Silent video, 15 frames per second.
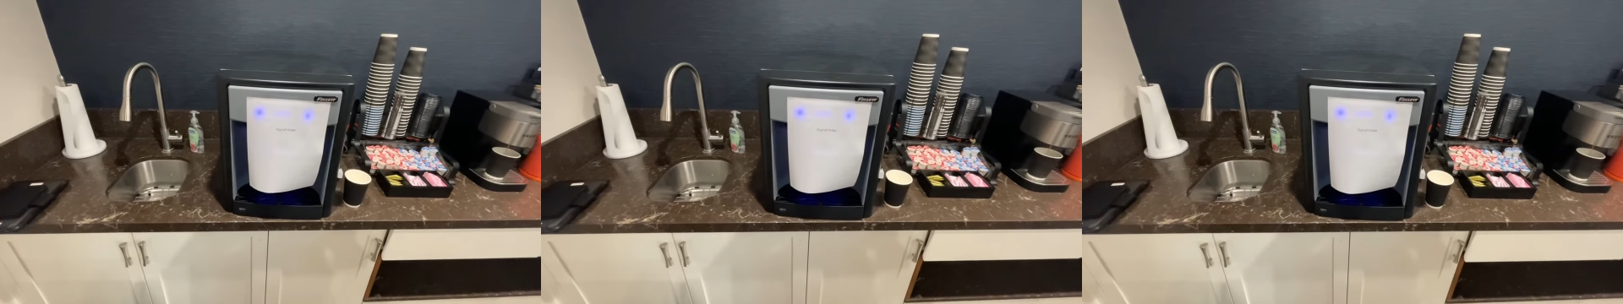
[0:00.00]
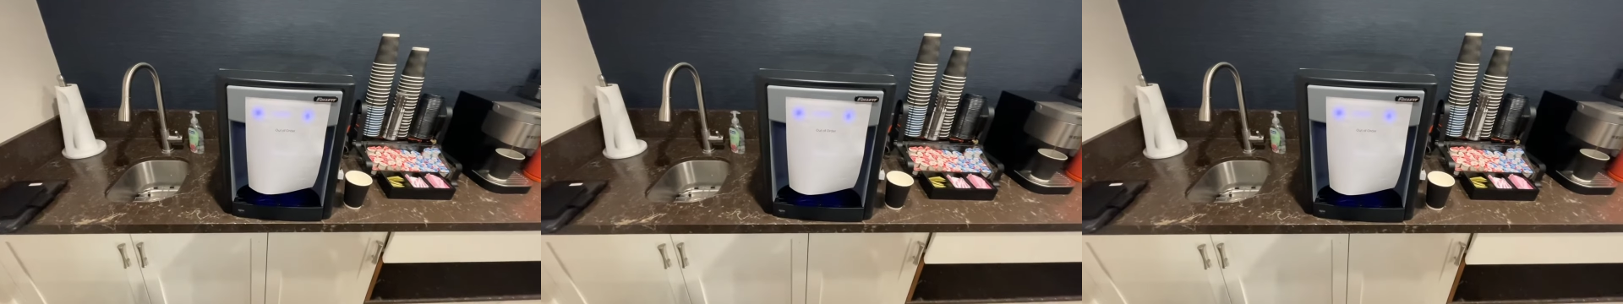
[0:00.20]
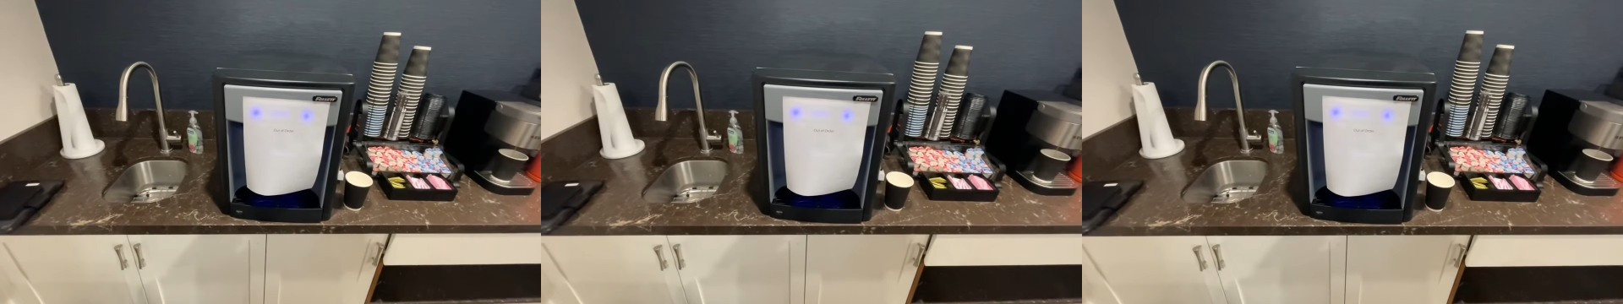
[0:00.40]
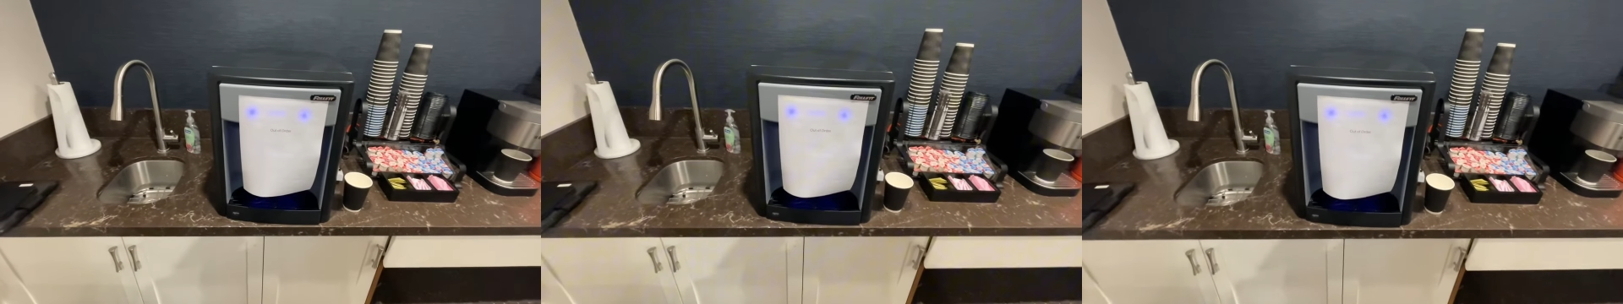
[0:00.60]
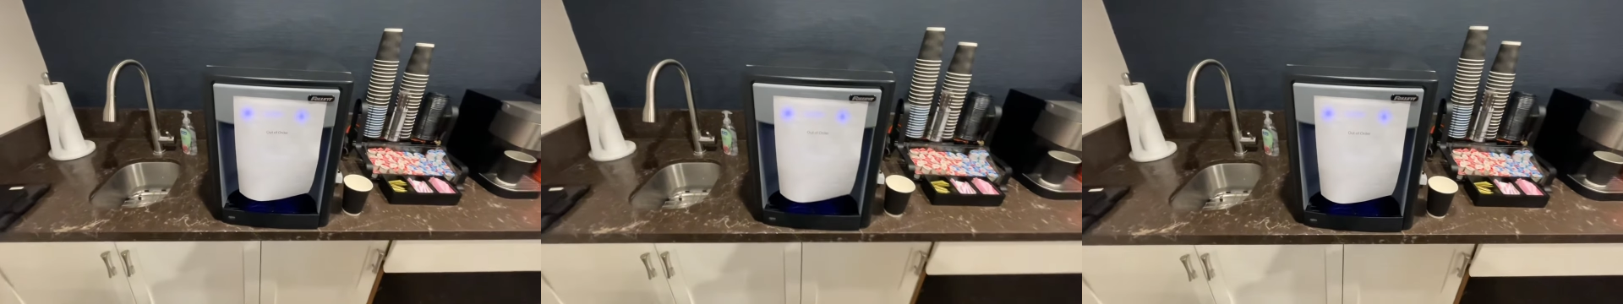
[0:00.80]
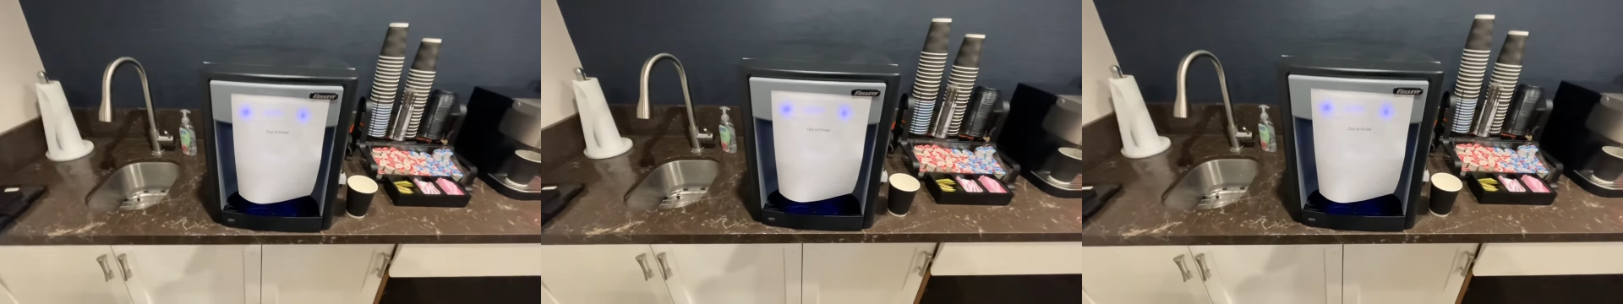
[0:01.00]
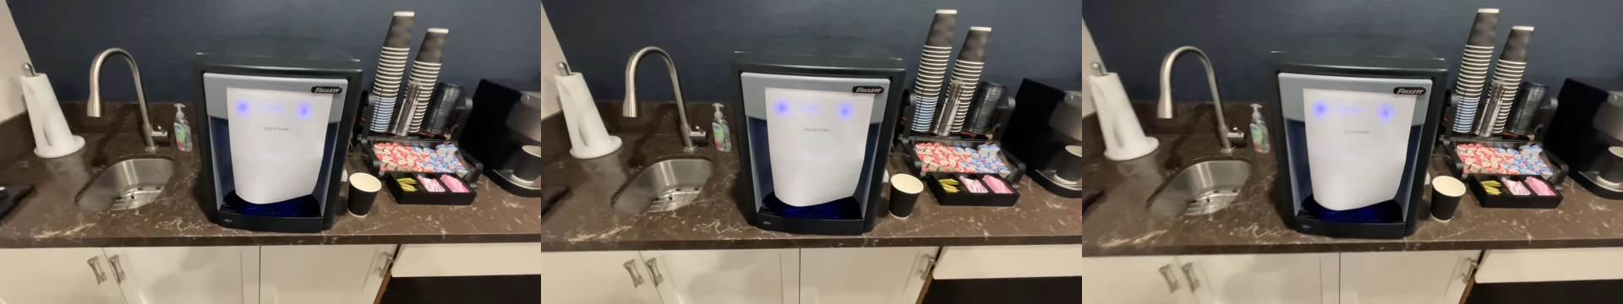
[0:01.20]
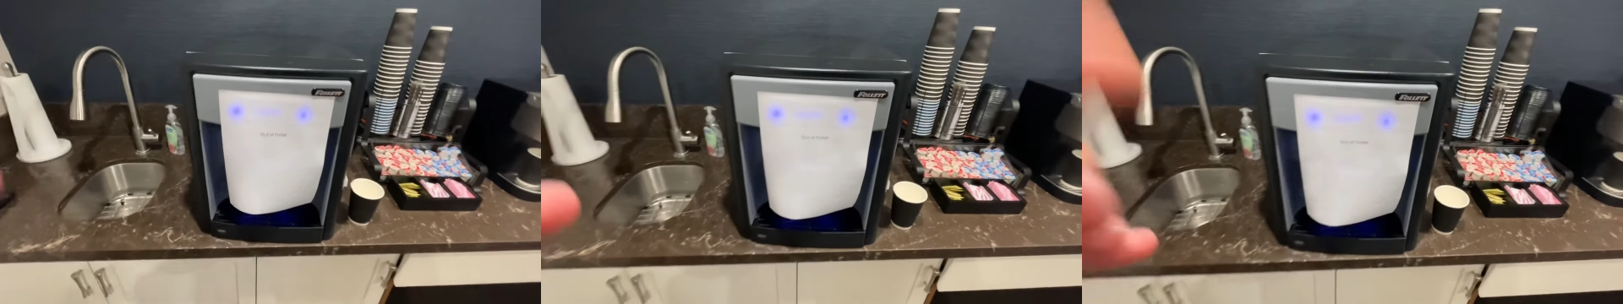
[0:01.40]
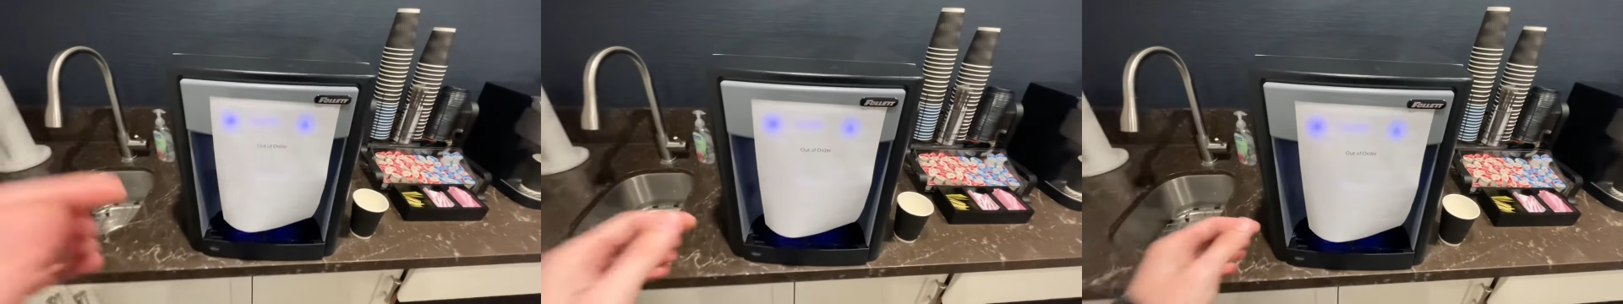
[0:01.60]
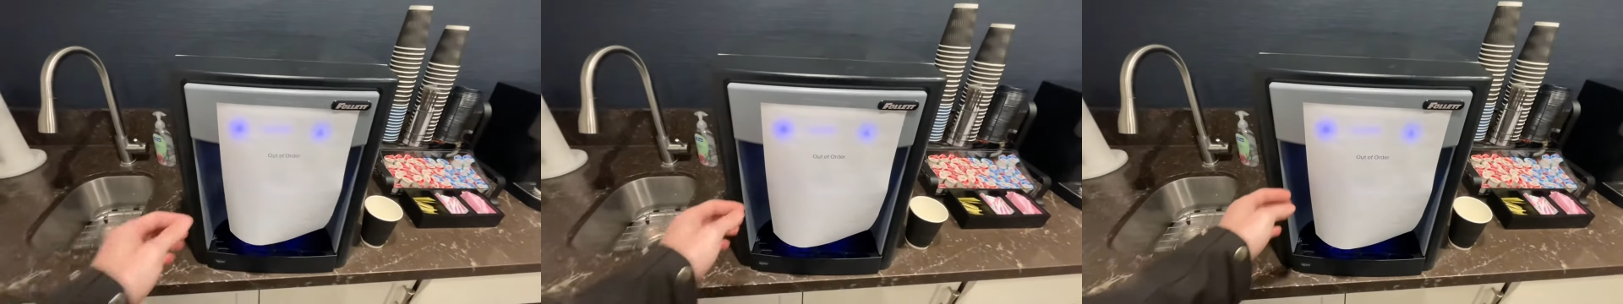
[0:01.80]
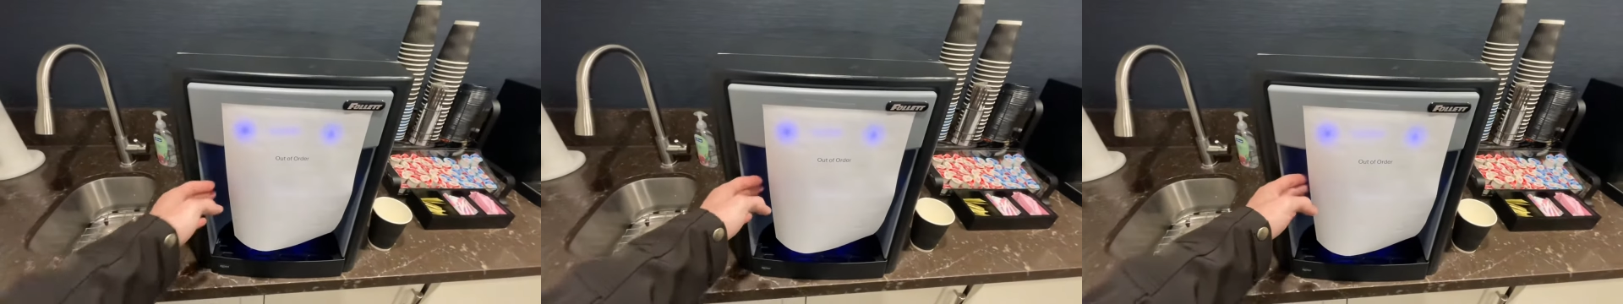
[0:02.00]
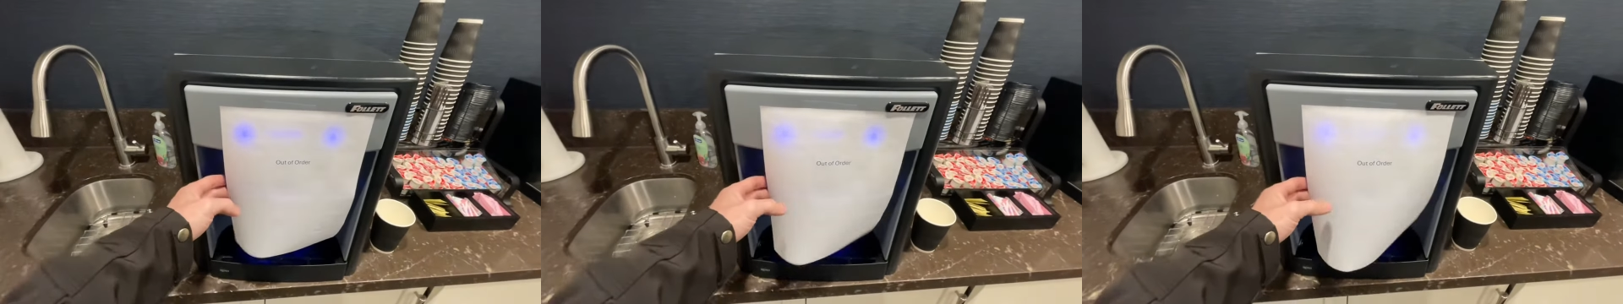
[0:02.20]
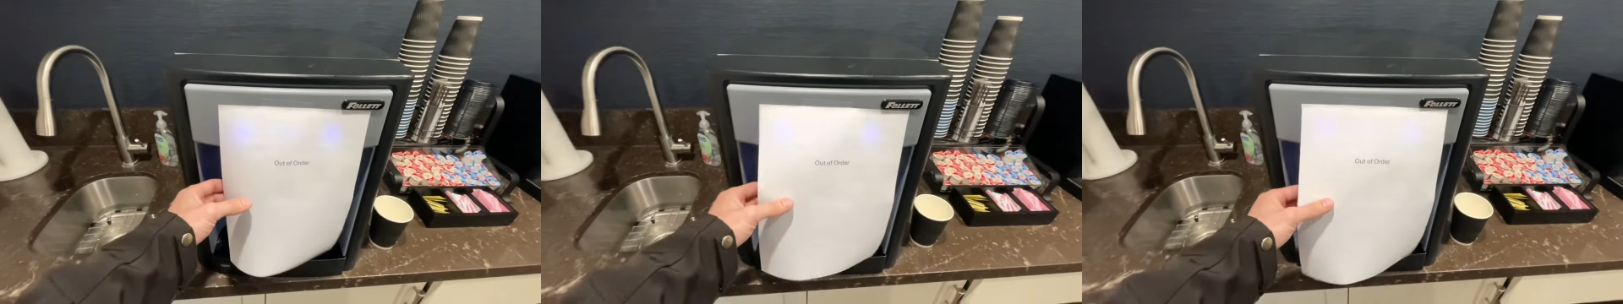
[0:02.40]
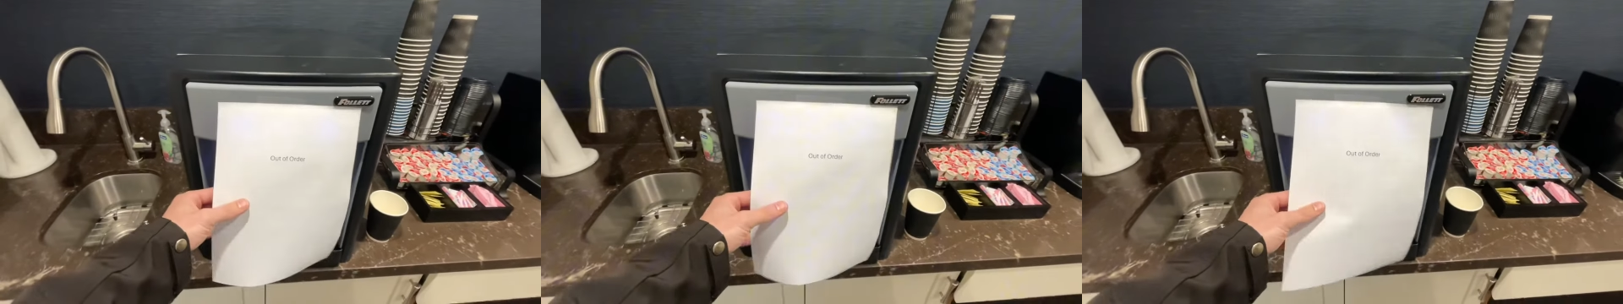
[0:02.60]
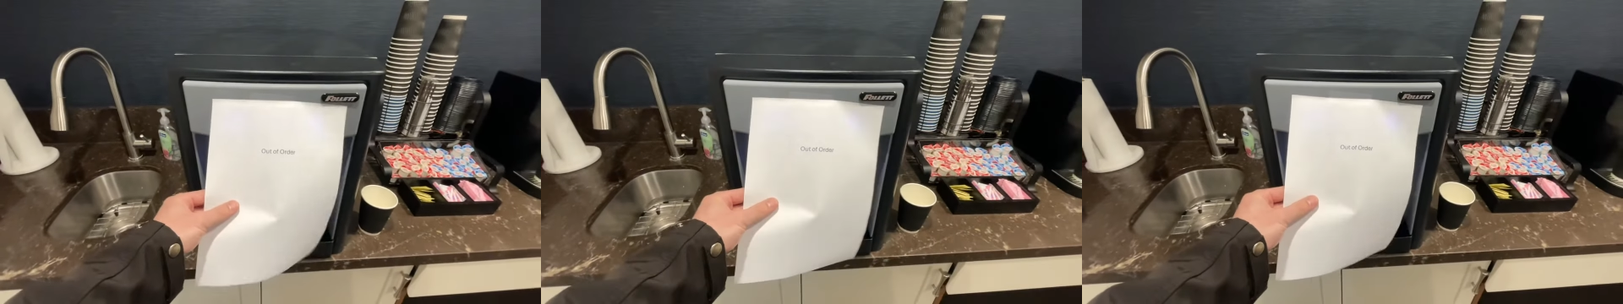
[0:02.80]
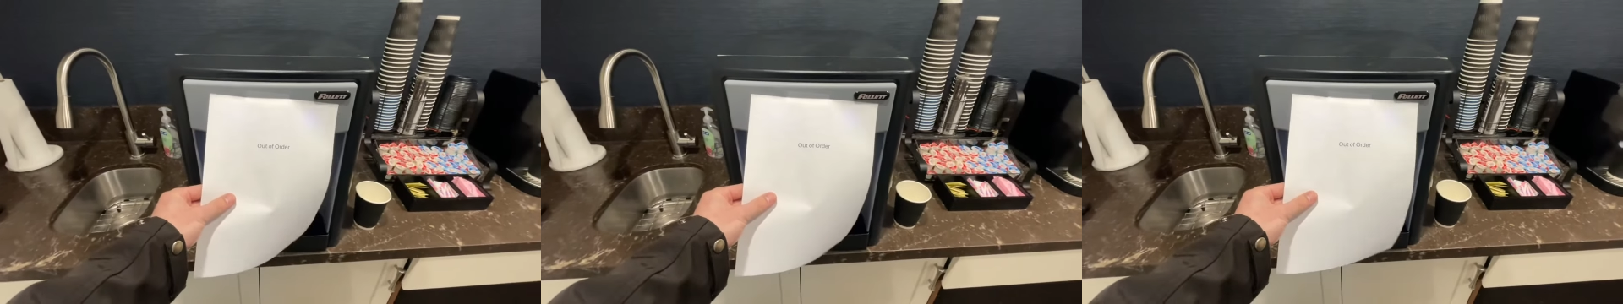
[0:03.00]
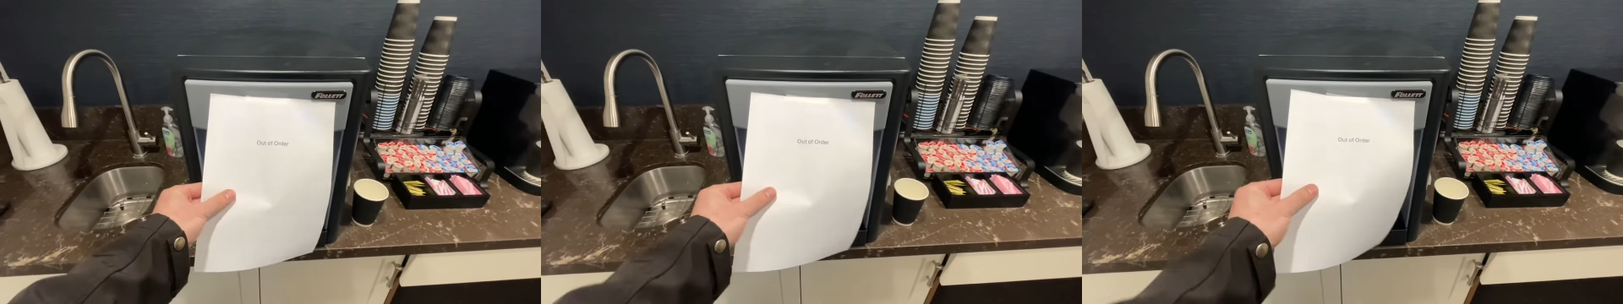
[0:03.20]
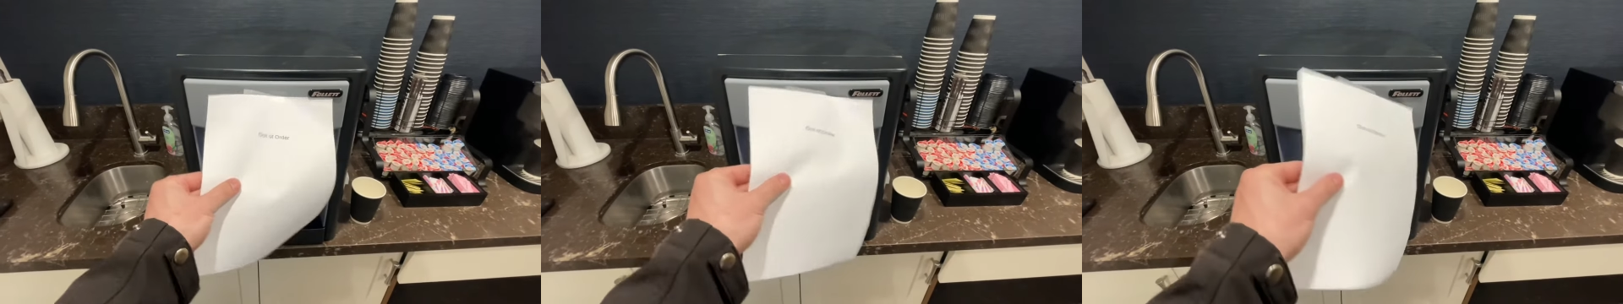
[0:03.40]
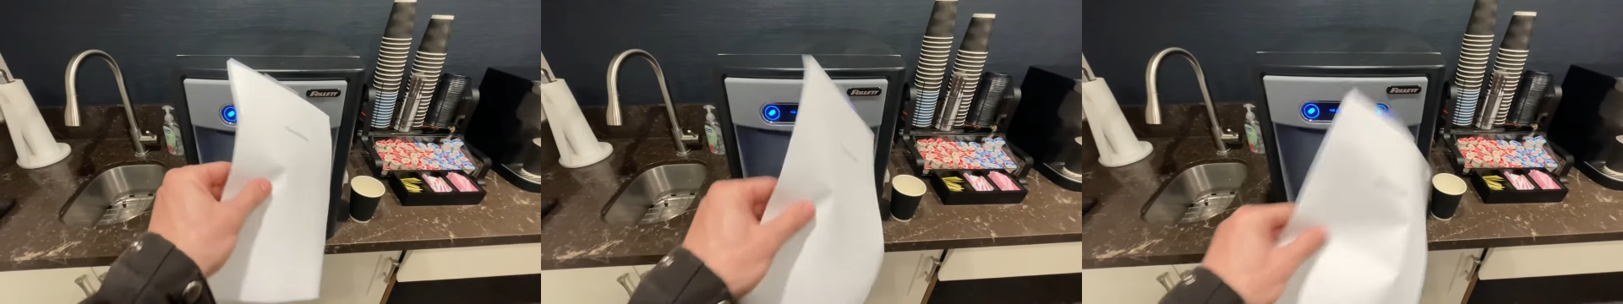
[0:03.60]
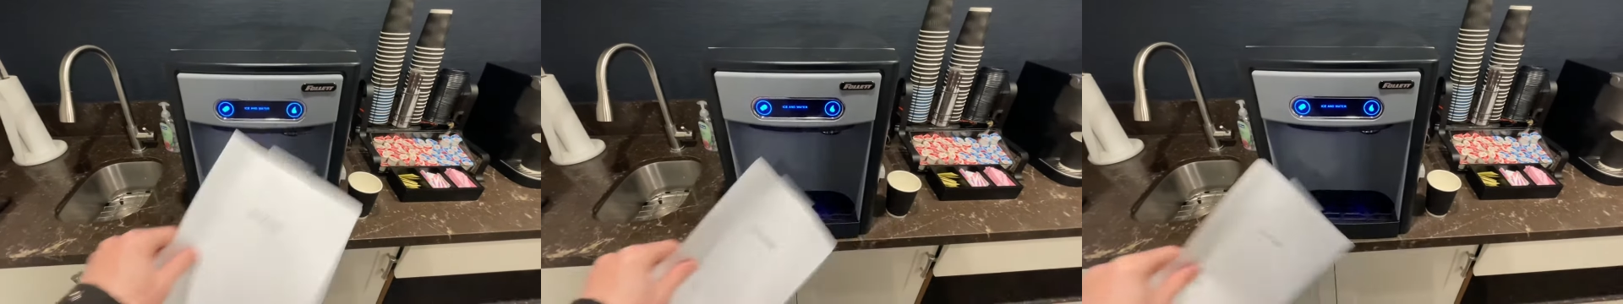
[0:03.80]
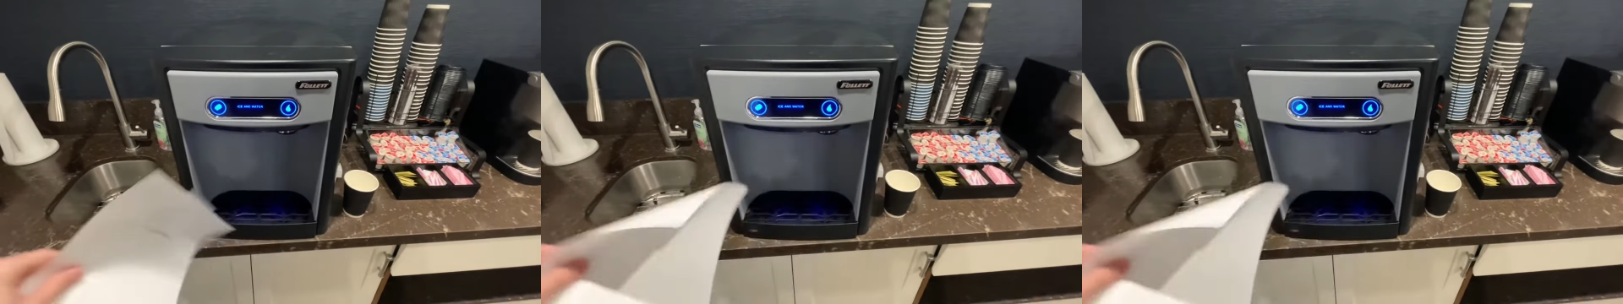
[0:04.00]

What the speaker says: Nobody's mouth can be seen.